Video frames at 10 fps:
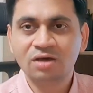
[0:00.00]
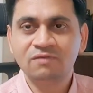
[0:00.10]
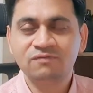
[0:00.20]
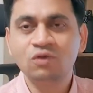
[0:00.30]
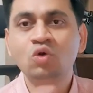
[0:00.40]

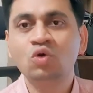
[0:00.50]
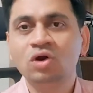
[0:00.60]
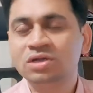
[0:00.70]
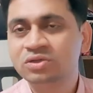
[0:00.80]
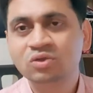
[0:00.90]
flow,
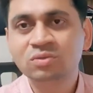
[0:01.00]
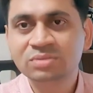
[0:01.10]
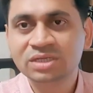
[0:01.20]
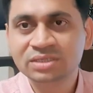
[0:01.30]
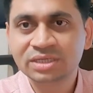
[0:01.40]
or
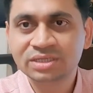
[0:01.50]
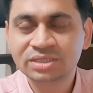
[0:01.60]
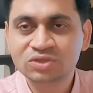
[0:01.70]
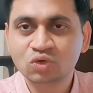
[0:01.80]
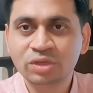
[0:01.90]
the
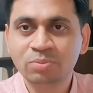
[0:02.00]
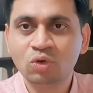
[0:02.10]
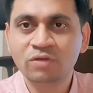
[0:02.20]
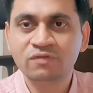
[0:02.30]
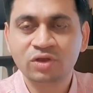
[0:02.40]

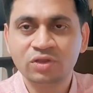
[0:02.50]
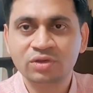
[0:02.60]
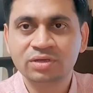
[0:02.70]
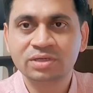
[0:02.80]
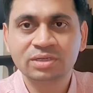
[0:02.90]
storyboard for
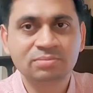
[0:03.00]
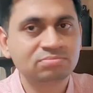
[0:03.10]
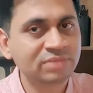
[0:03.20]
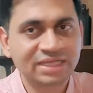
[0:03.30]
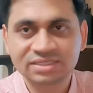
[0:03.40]
your
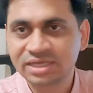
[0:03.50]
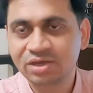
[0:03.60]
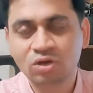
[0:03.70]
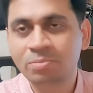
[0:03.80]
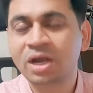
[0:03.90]
essay
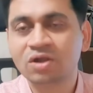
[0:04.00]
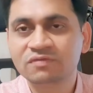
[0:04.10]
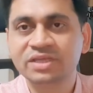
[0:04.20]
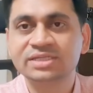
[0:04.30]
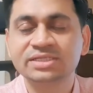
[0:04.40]
or part of
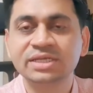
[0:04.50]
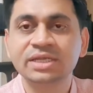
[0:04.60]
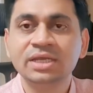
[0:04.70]
the essay.